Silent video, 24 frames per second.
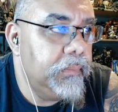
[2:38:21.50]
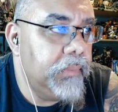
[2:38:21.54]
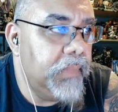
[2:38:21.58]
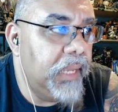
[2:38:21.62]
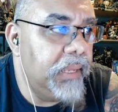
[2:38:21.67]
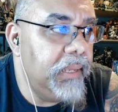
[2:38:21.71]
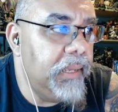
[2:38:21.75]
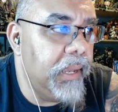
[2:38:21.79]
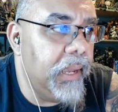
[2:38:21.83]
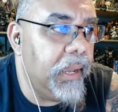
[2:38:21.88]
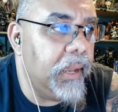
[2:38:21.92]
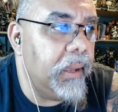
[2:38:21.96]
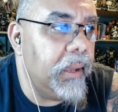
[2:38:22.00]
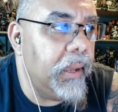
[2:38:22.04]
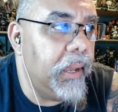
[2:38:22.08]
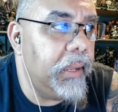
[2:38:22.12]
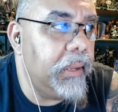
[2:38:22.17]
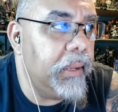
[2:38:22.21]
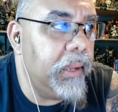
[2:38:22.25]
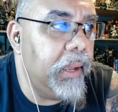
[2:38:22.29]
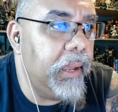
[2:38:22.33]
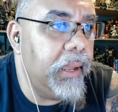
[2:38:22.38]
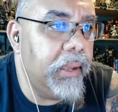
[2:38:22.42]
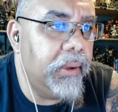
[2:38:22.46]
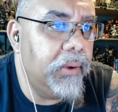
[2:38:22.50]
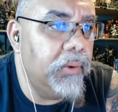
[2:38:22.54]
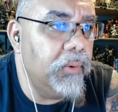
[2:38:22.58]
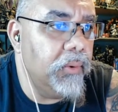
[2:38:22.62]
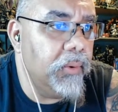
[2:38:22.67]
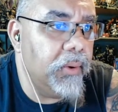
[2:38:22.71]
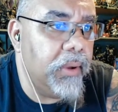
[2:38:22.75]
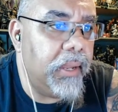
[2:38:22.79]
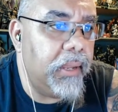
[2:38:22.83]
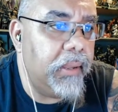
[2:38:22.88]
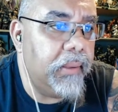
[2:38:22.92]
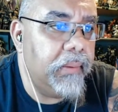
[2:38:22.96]
Yeah, I, I
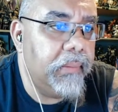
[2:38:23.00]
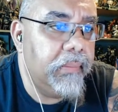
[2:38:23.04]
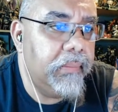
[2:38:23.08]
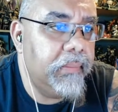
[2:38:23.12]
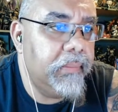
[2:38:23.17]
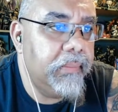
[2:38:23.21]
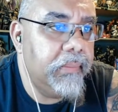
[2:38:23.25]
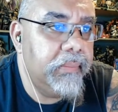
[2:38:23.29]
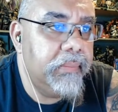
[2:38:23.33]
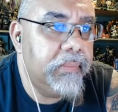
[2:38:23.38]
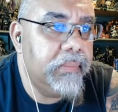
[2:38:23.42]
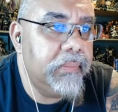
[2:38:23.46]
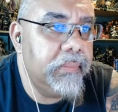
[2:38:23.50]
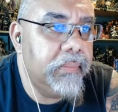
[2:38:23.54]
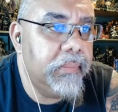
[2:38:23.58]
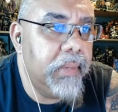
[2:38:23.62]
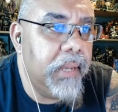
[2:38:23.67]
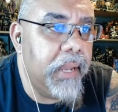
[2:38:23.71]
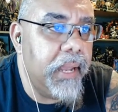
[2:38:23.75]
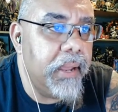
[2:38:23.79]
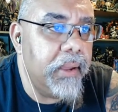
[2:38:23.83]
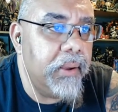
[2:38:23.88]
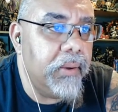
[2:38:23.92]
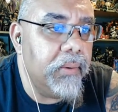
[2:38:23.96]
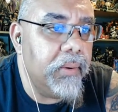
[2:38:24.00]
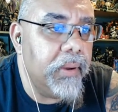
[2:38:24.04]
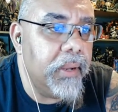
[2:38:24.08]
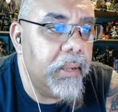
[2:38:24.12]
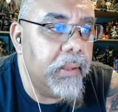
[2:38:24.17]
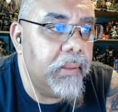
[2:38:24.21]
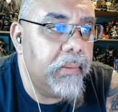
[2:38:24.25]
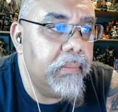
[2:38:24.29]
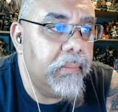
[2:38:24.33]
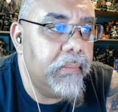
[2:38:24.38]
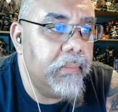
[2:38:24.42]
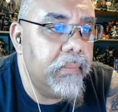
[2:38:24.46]
agree. I agree.
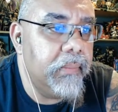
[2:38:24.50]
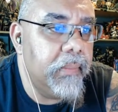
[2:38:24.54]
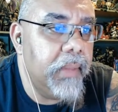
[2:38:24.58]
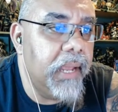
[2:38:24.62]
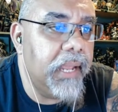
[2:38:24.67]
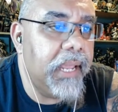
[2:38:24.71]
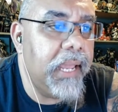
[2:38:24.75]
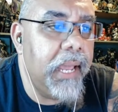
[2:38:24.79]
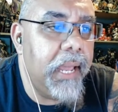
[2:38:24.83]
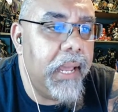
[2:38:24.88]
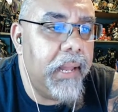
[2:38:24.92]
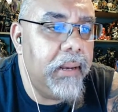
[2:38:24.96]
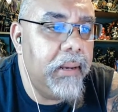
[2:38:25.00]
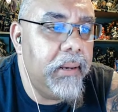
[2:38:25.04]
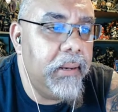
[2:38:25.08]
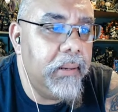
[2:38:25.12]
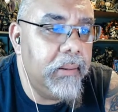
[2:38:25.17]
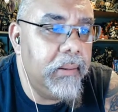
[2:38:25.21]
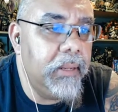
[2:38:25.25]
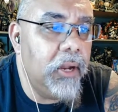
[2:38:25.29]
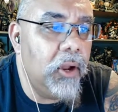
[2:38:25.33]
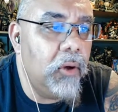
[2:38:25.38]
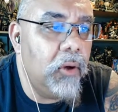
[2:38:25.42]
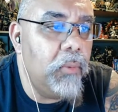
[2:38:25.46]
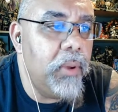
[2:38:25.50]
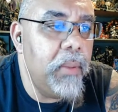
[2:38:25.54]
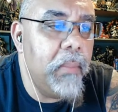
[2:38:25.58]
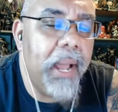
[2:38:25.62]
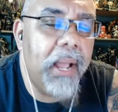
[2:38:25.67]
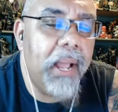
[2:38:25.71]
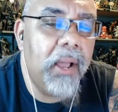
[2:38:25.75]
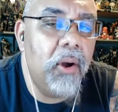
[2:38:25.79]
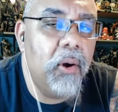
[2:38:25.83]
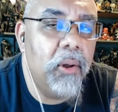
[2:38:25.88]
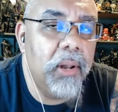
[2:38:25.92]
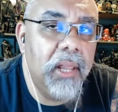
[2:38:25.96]
Again, you know, we
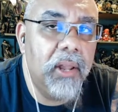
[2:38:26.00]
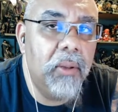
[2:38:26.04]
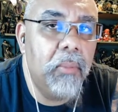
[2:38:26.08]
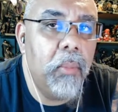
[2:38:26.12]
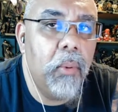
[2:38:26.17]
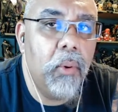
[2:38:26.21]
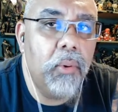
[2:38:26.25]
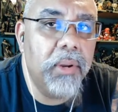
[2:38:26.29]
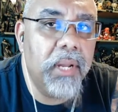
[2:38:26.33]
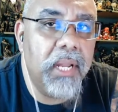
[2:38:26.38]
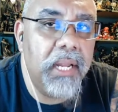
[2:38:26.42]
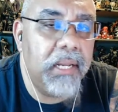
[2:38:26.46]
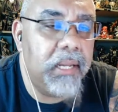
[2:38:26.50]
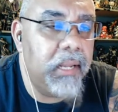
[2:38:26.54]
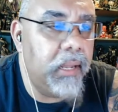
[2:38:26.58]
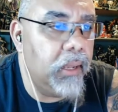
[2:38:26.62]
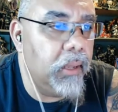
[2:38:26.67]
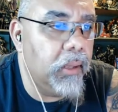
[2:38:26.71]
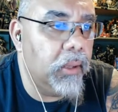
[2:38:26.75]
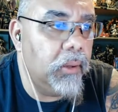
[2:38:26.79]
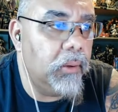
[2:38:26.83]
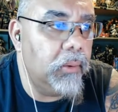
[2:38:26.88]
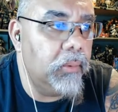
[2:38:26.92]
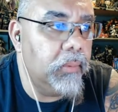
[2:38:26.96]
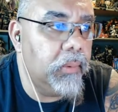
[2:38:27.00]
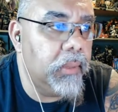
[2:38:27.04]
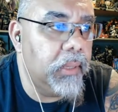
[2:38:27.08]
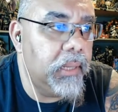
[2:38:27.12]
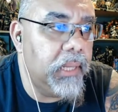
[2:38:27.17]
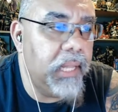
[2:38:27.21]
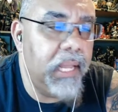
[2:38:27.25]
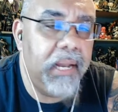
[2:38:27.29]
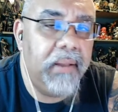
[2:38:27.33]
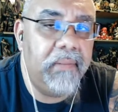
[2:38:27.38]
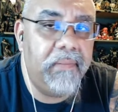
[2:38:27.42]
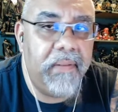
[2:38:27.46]
might go in a little more detail with
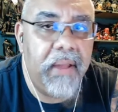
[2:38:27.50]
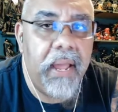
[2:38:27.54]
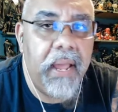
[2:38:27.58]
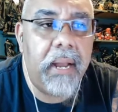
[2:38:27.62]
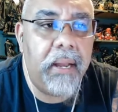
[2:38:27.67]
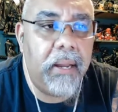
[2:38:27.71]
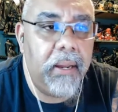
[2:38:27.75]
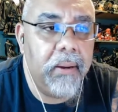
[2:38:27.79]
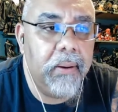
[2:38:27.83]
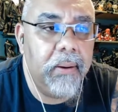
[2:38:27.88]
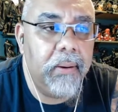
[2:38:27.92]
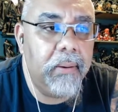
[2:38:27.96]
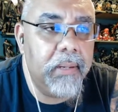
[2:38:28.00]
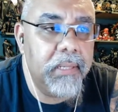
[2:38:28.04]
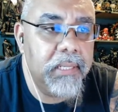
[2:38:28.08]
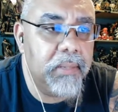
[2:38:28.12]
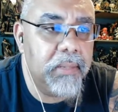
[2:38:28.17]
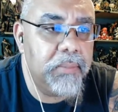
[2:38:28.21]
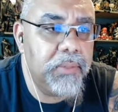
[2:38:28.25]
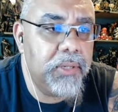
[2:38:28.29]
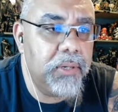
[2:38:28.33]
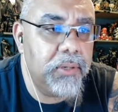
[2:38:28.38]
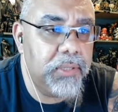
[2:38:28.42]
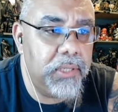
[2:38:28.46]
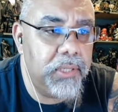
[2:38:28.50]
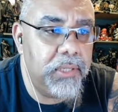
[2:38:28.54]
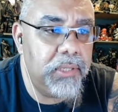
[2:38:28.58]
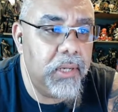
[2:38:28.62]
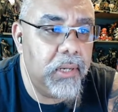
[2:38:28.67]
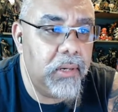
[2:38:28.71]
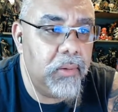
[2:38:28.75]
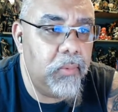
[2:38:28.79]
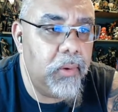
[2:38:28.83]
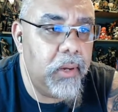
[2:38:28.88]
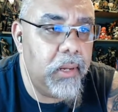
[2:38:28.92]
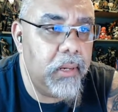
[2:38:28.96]
Lady Fat here, because I'm sure she's going
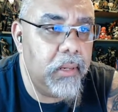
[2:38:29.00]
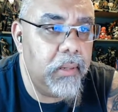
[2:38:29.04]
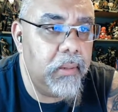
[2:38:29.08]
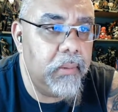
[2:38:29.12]
to want